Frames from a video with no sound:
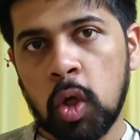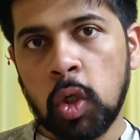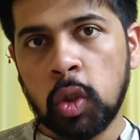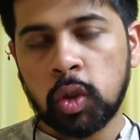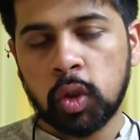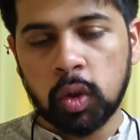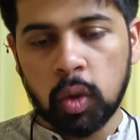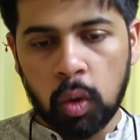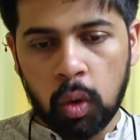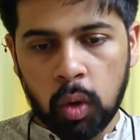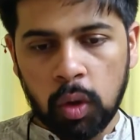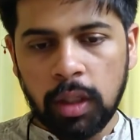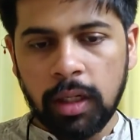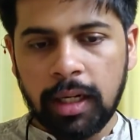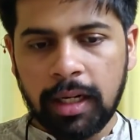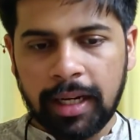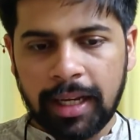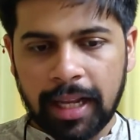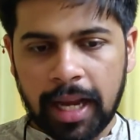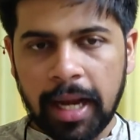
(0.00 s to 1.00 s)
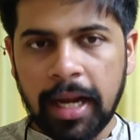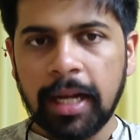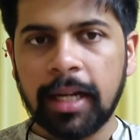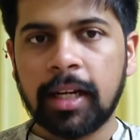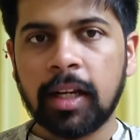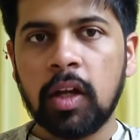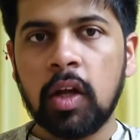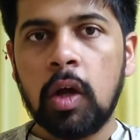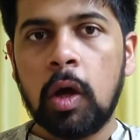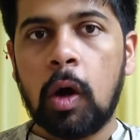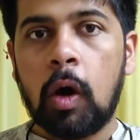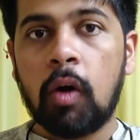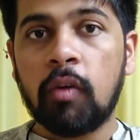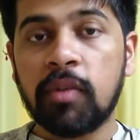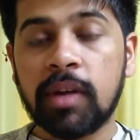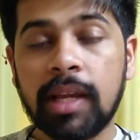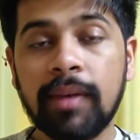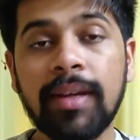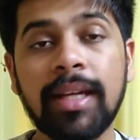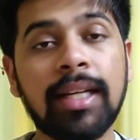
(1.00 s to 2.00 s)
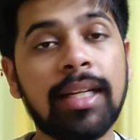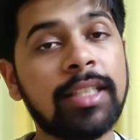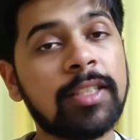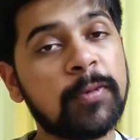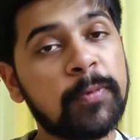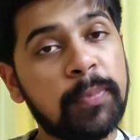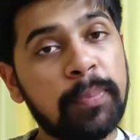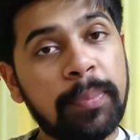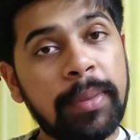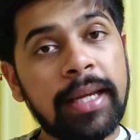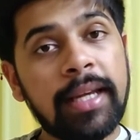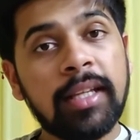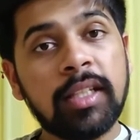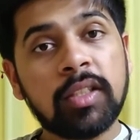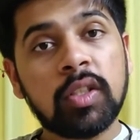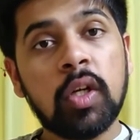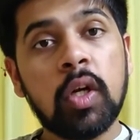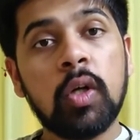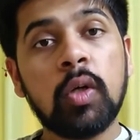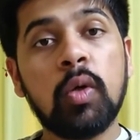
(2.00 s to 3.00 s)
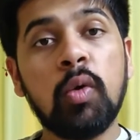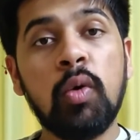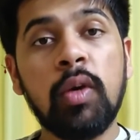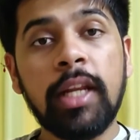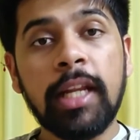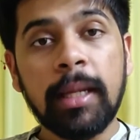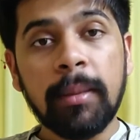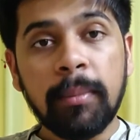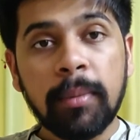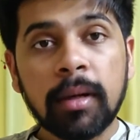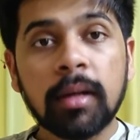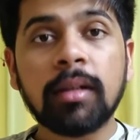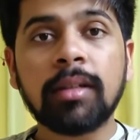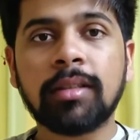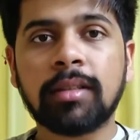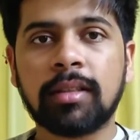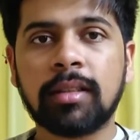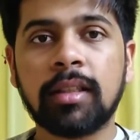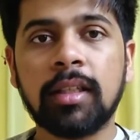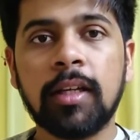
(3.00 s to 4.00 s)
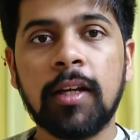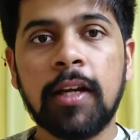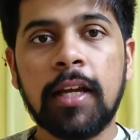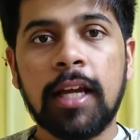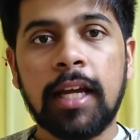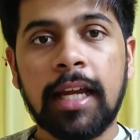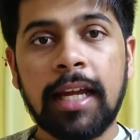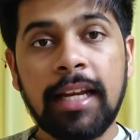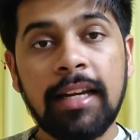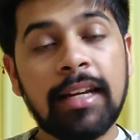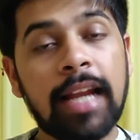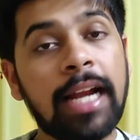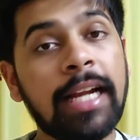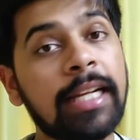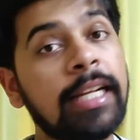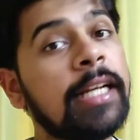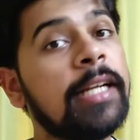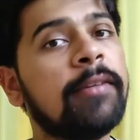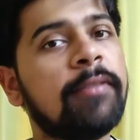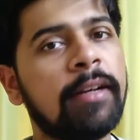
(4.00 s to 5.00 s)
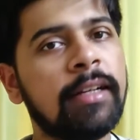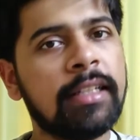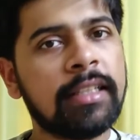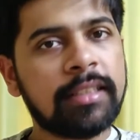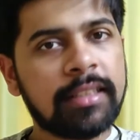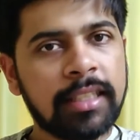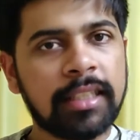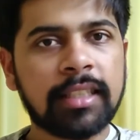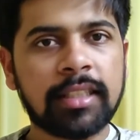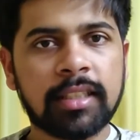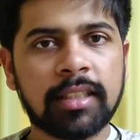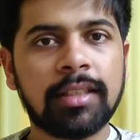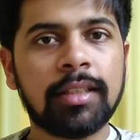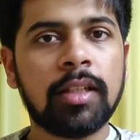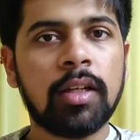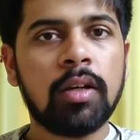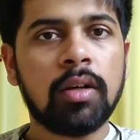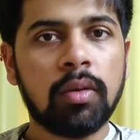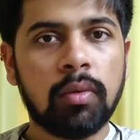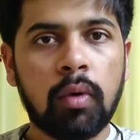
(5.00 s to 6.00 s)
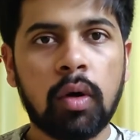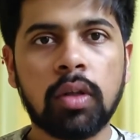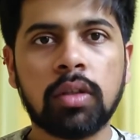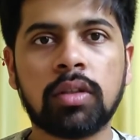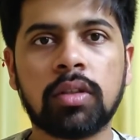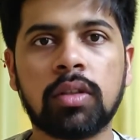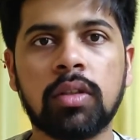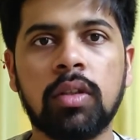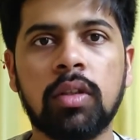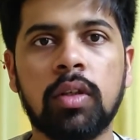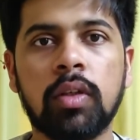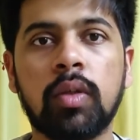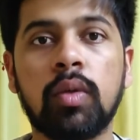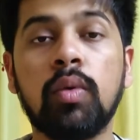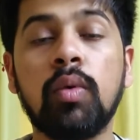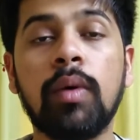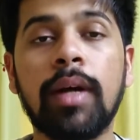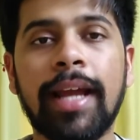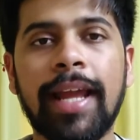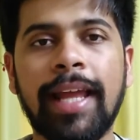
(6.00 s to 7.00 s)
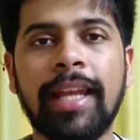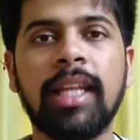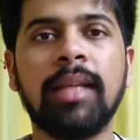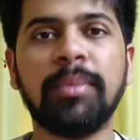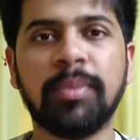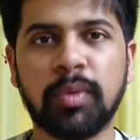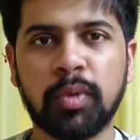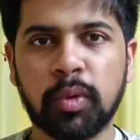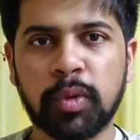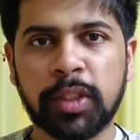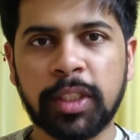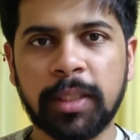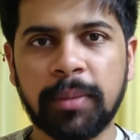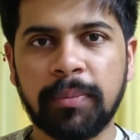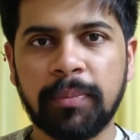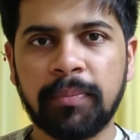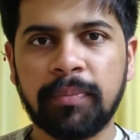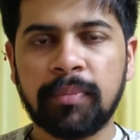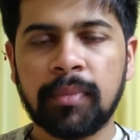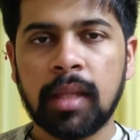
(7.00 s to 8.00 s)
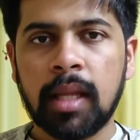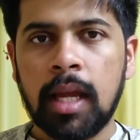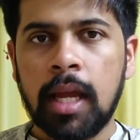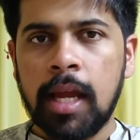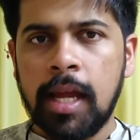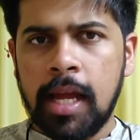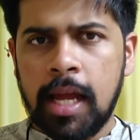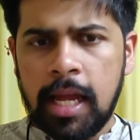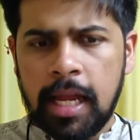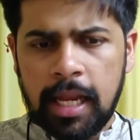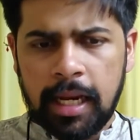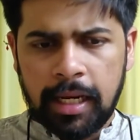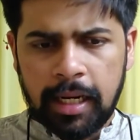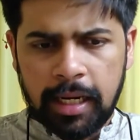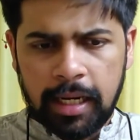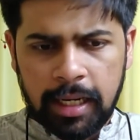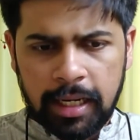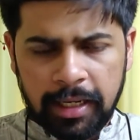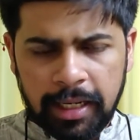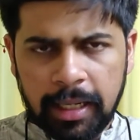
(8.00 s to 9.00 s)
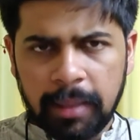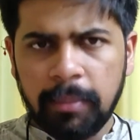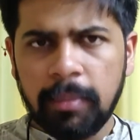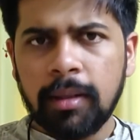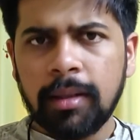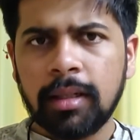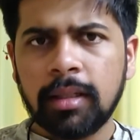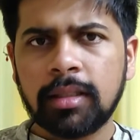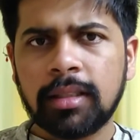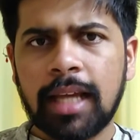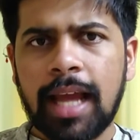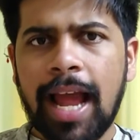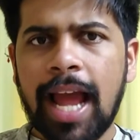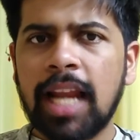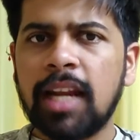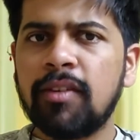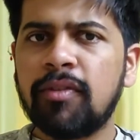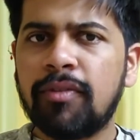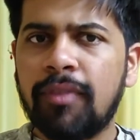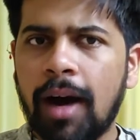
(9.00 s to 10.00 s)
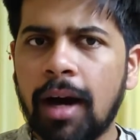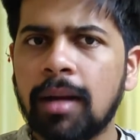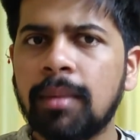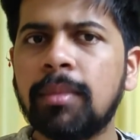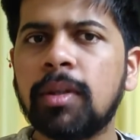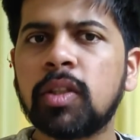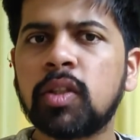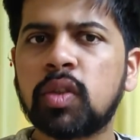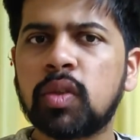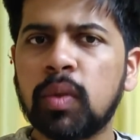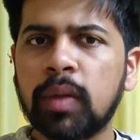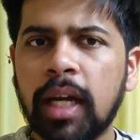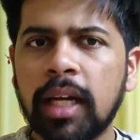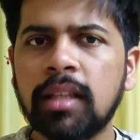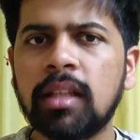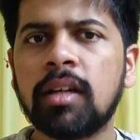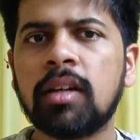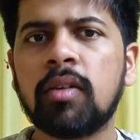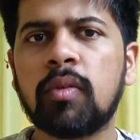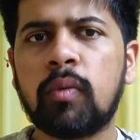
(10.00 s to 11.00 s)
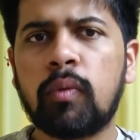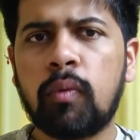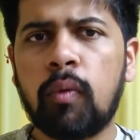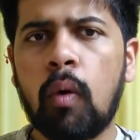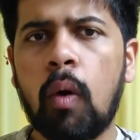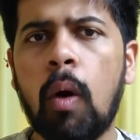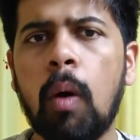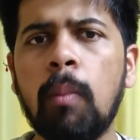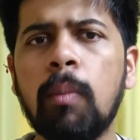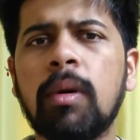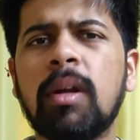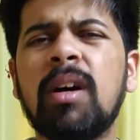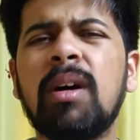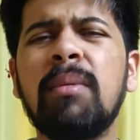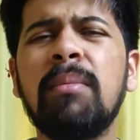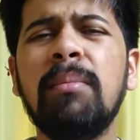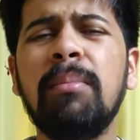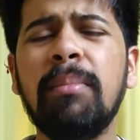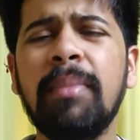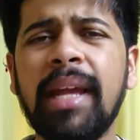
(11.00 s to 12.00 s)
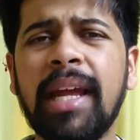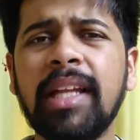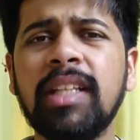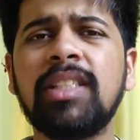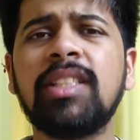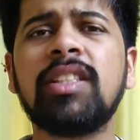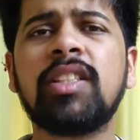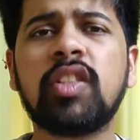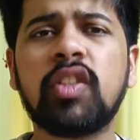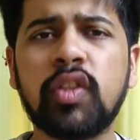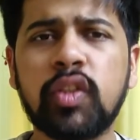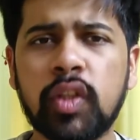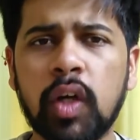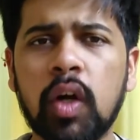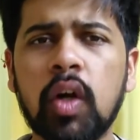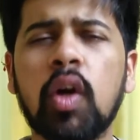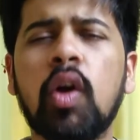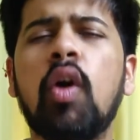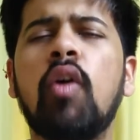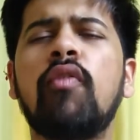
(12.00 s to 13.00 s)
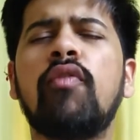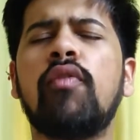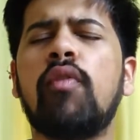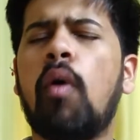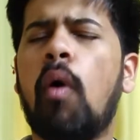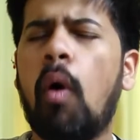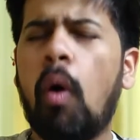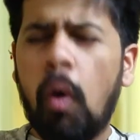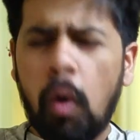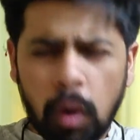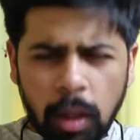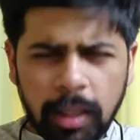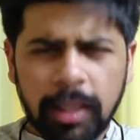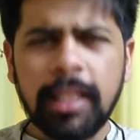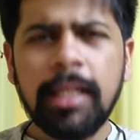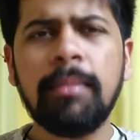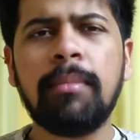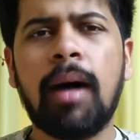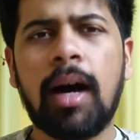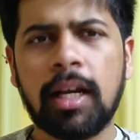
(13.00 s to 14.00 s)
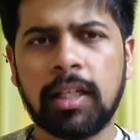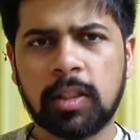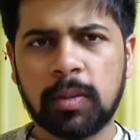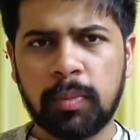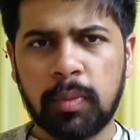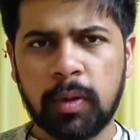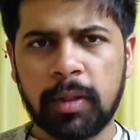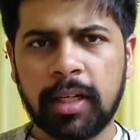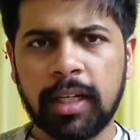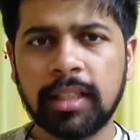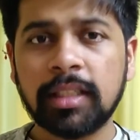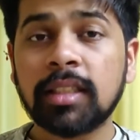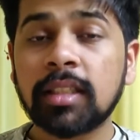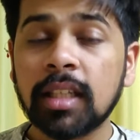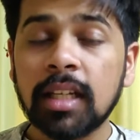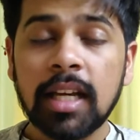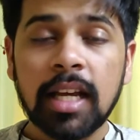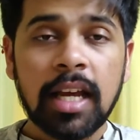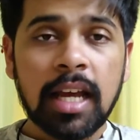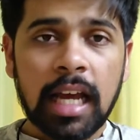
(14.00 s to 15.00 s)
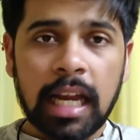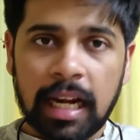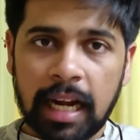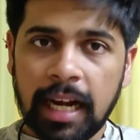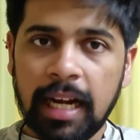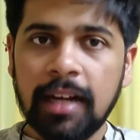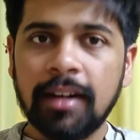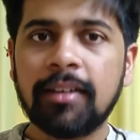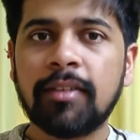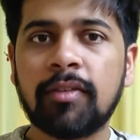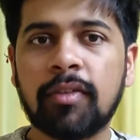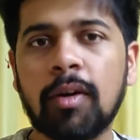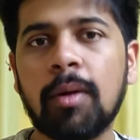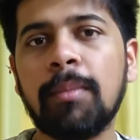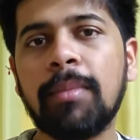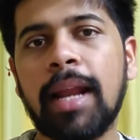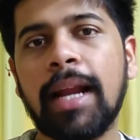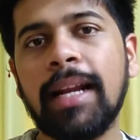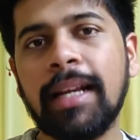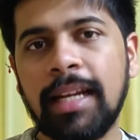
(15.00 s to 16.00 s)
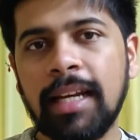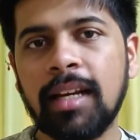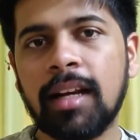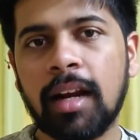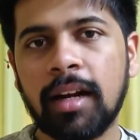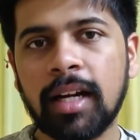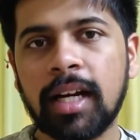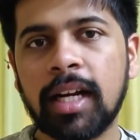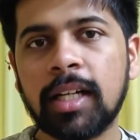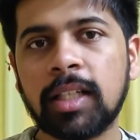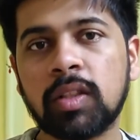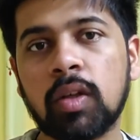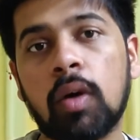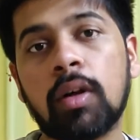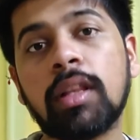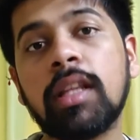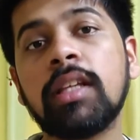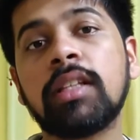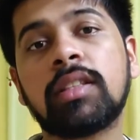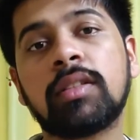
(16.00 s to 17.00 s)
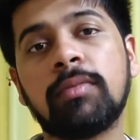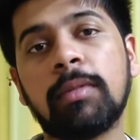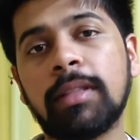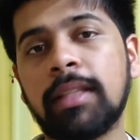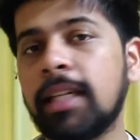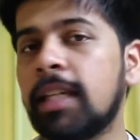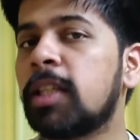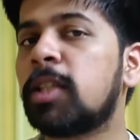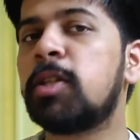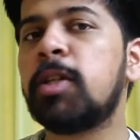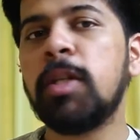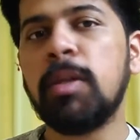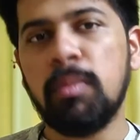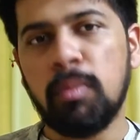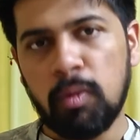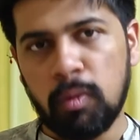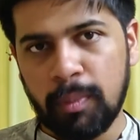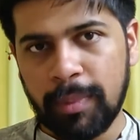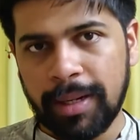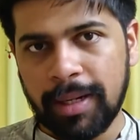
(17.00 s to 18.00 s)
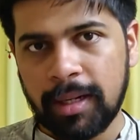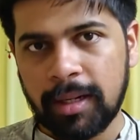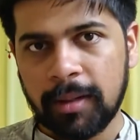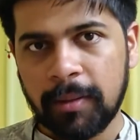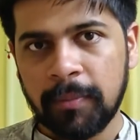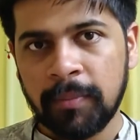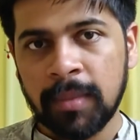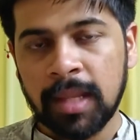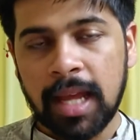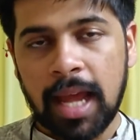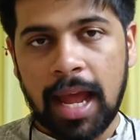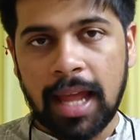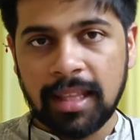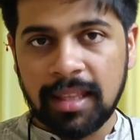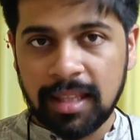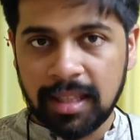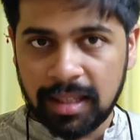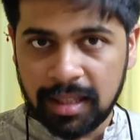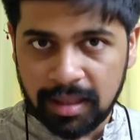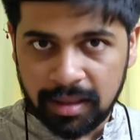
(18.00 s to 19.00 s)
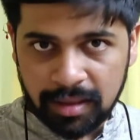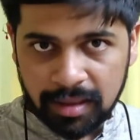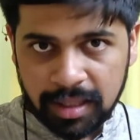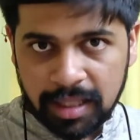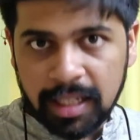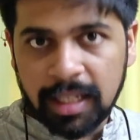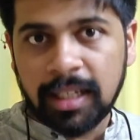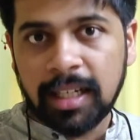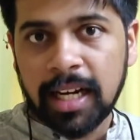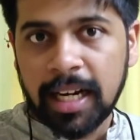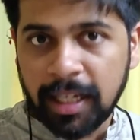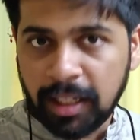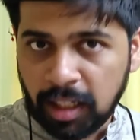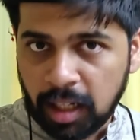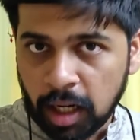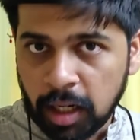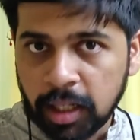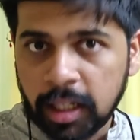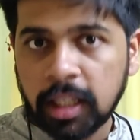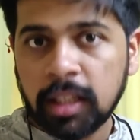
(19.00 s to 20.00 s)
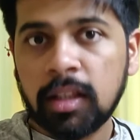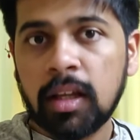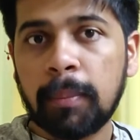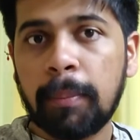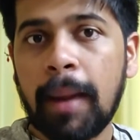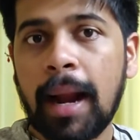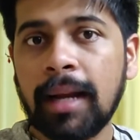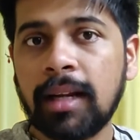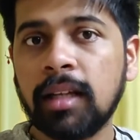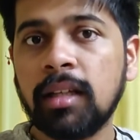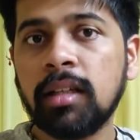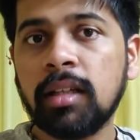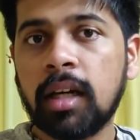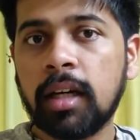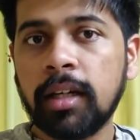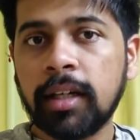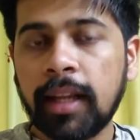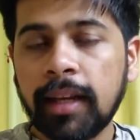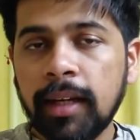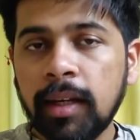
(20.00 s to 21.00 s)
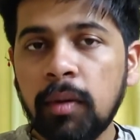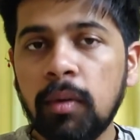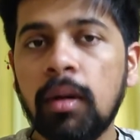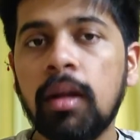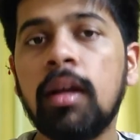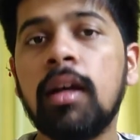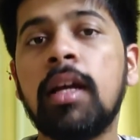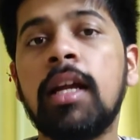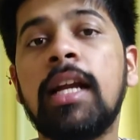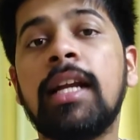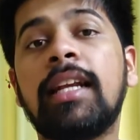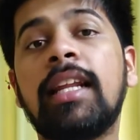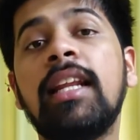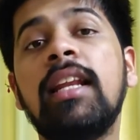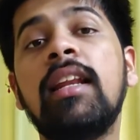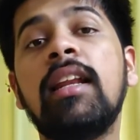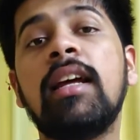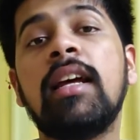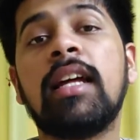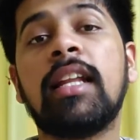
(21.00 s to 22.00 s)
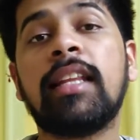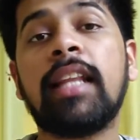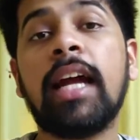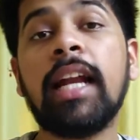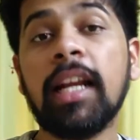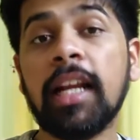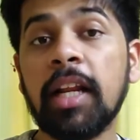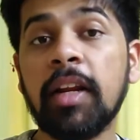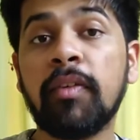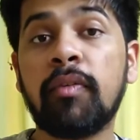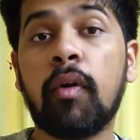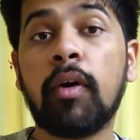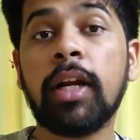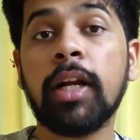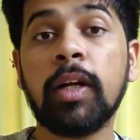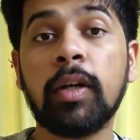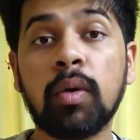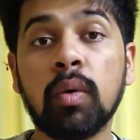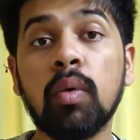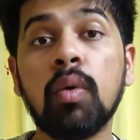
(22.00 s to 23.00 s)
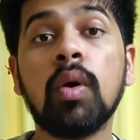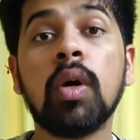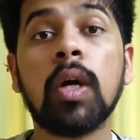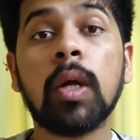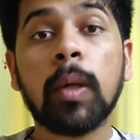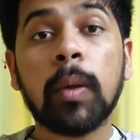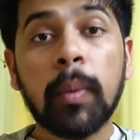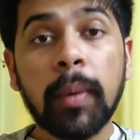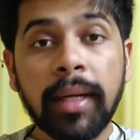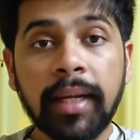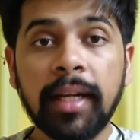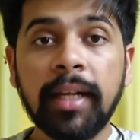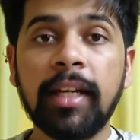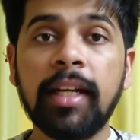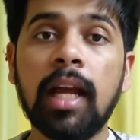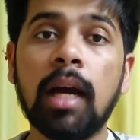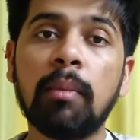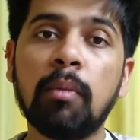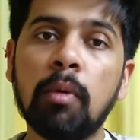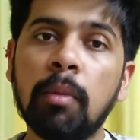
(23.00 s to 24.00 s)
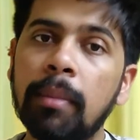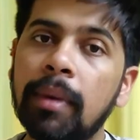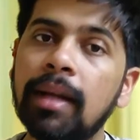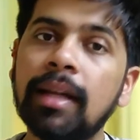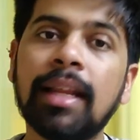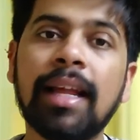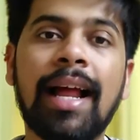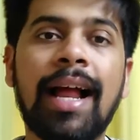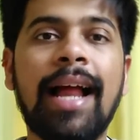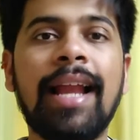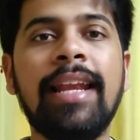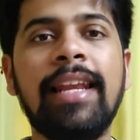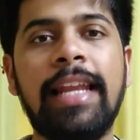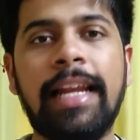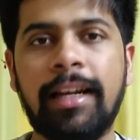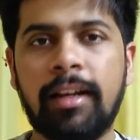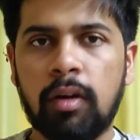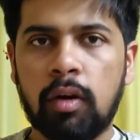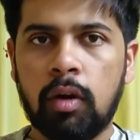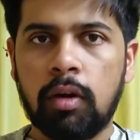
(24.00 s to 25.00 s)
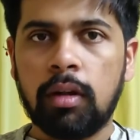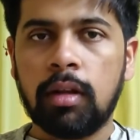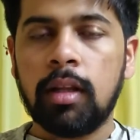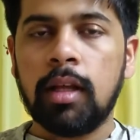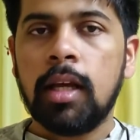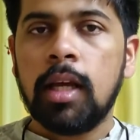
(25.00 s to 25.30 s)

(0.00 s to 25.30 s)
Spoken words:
So the whole credit of giving a space to labourers in 1926 was to N.M. Joshi. Labourers and farmers together formed a major chunk of all the mass protests right from 1900s or the Swadeshi movement. and the pattern continued till 1942 Quit India movement and later on.